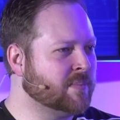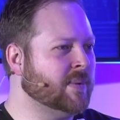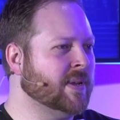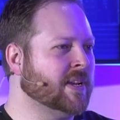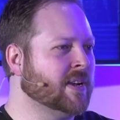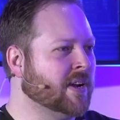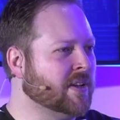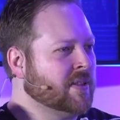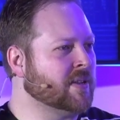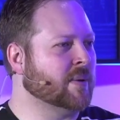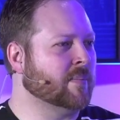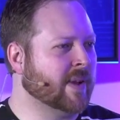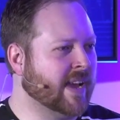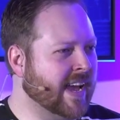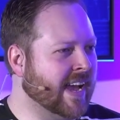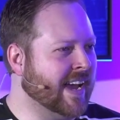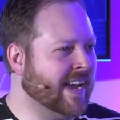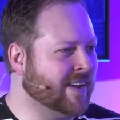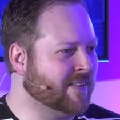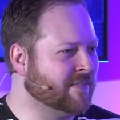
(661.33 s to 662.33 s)
to speak on their
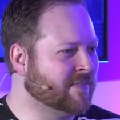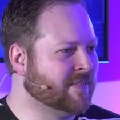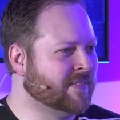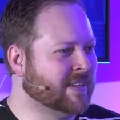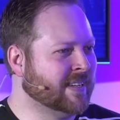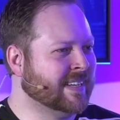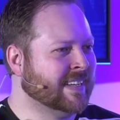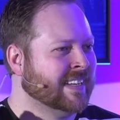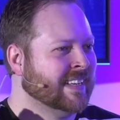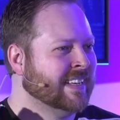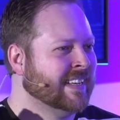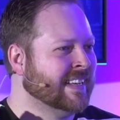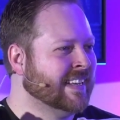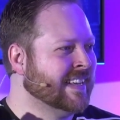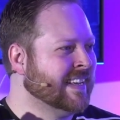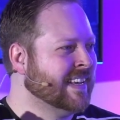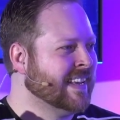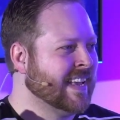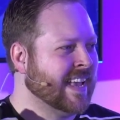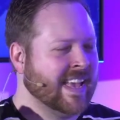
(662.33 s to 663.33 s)
behalf.
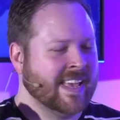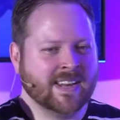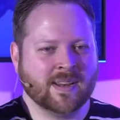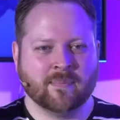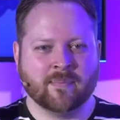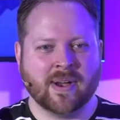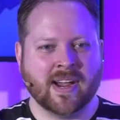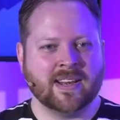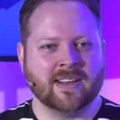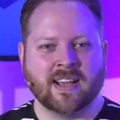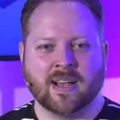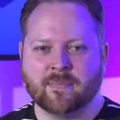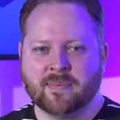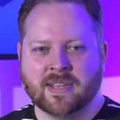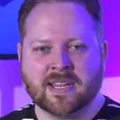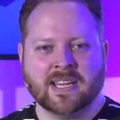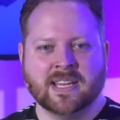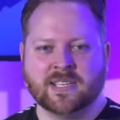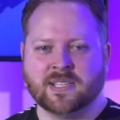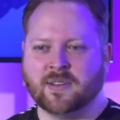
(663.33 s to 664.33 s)
And it might not
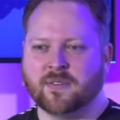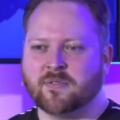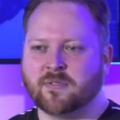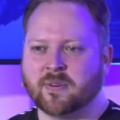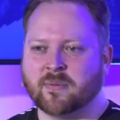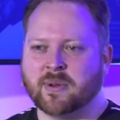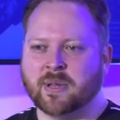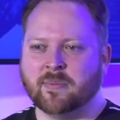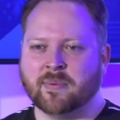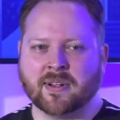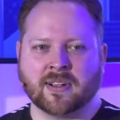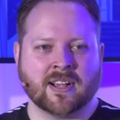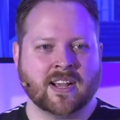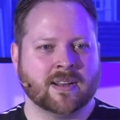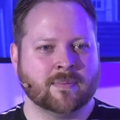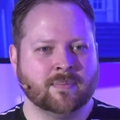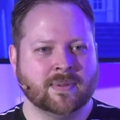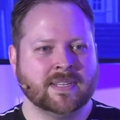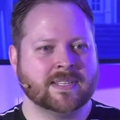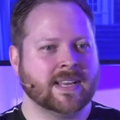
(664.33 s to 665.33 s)
be easy for me, but
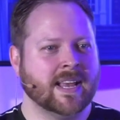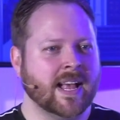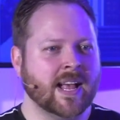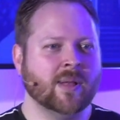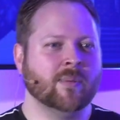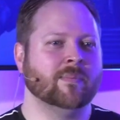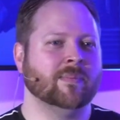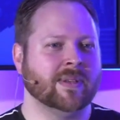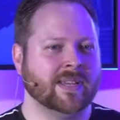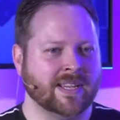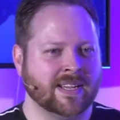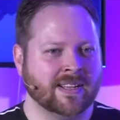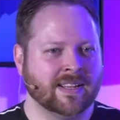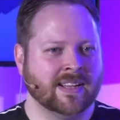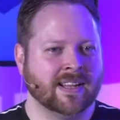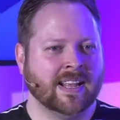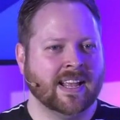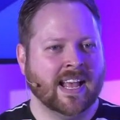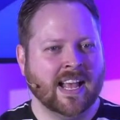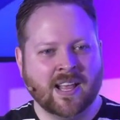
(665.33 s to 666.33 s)
God, please help me.
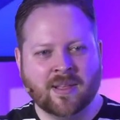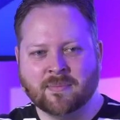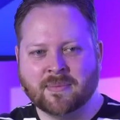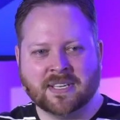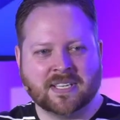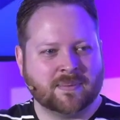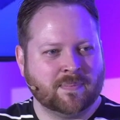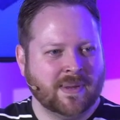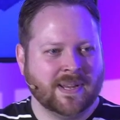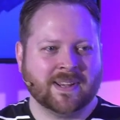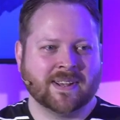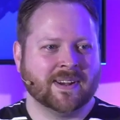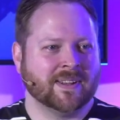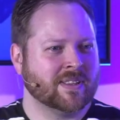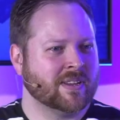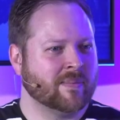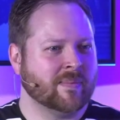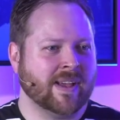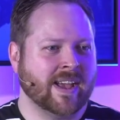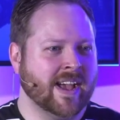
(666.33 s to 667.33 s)
Help me speak
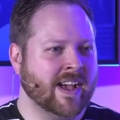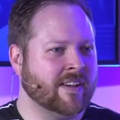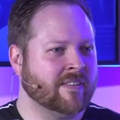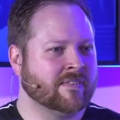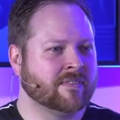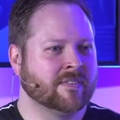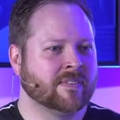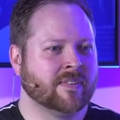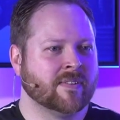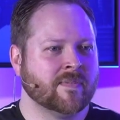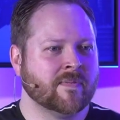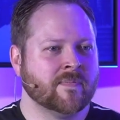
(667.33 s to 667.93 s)
on their behalf.